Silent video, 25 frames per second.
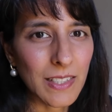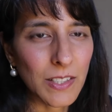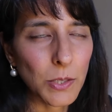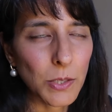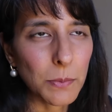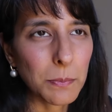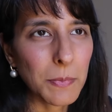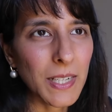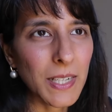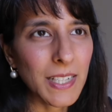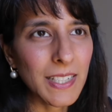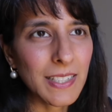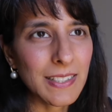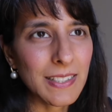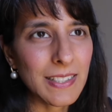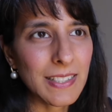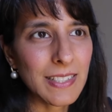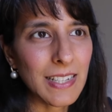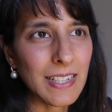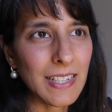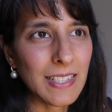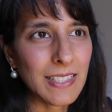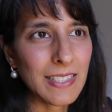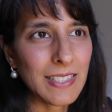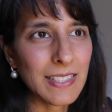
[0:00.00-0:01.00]
and you might
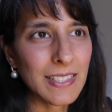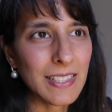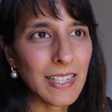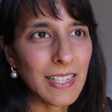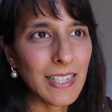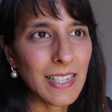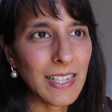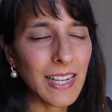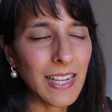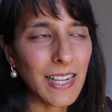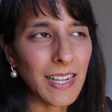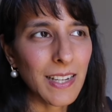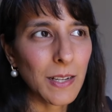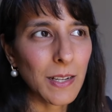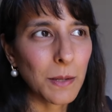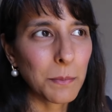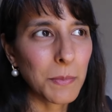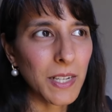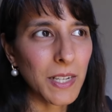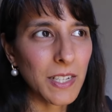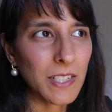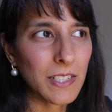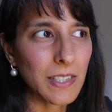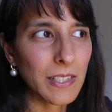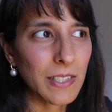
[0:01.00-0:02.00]
start to see, hey,
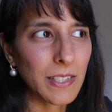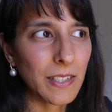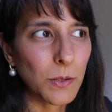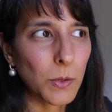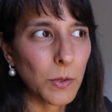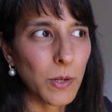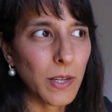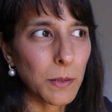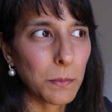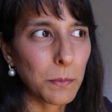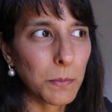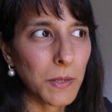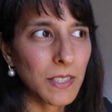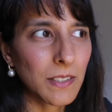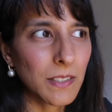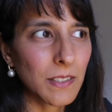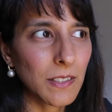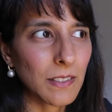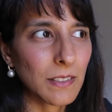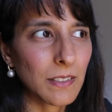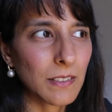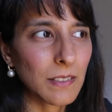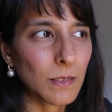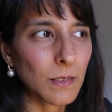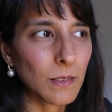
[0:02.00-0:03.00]
I'm actually quite
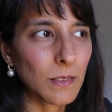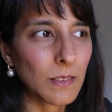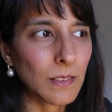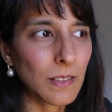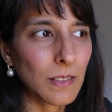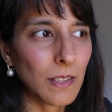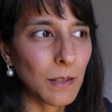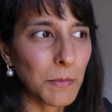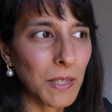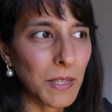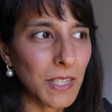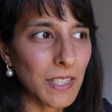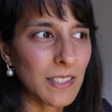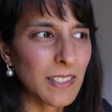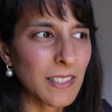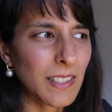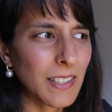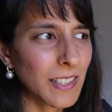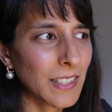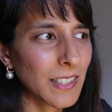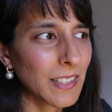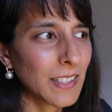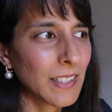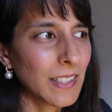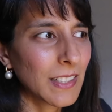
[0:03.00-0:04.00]
abundant, or I'm
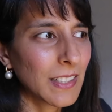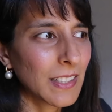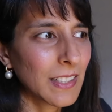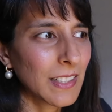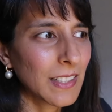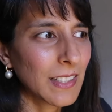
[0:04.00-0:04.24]
actually,